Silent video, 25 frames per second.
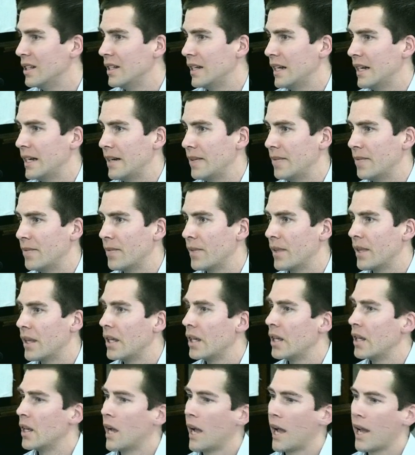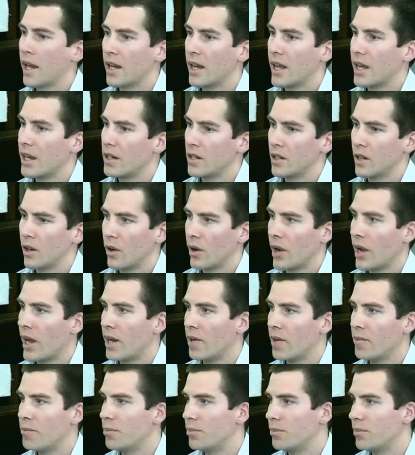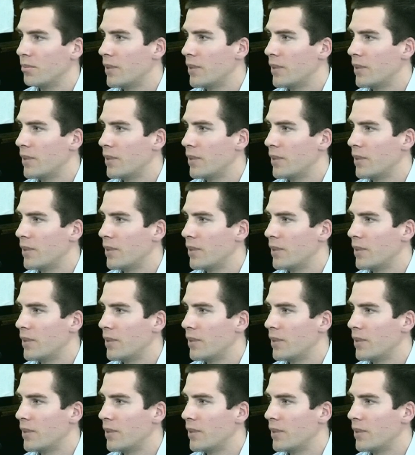Mm. At an